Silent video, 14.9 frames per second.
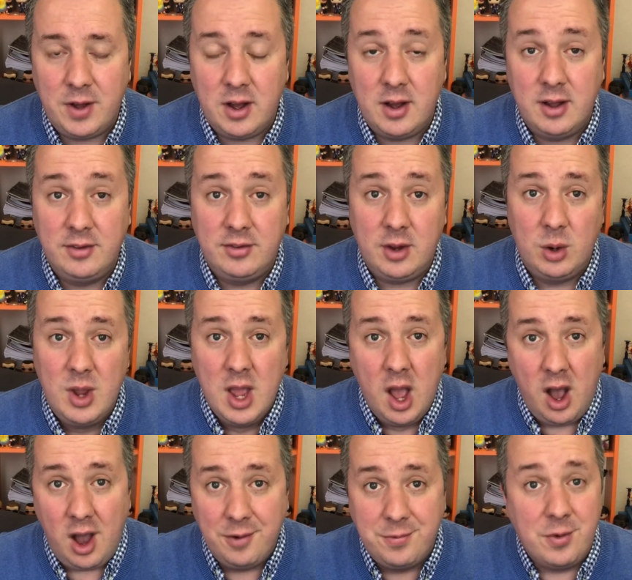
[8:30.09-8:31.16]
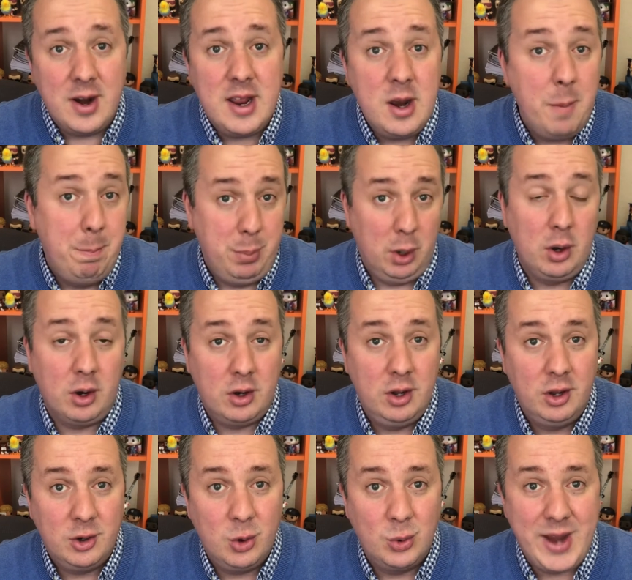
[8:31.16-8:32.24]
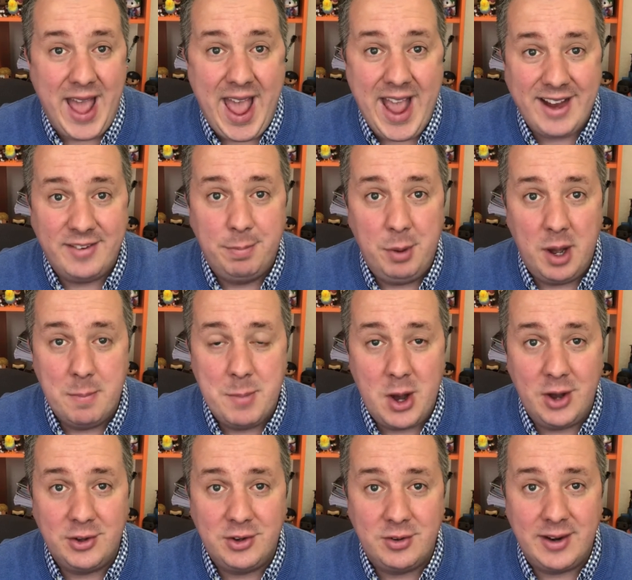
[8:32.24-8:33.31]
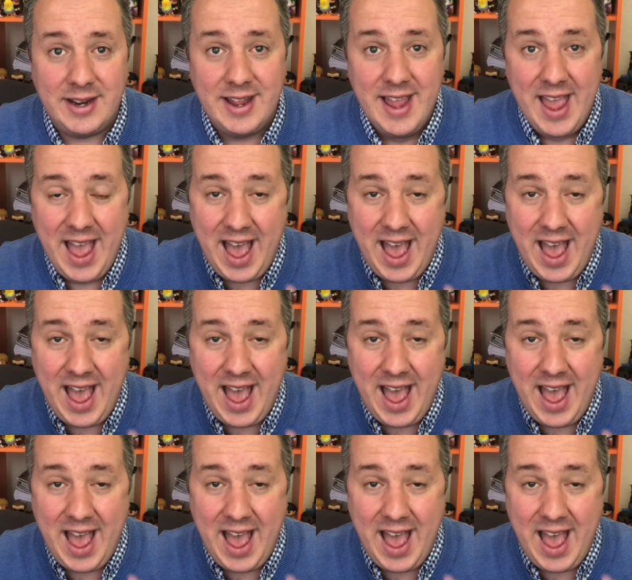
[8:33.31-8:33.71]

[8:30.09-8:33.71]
And so I've written a book called Expert Mastery,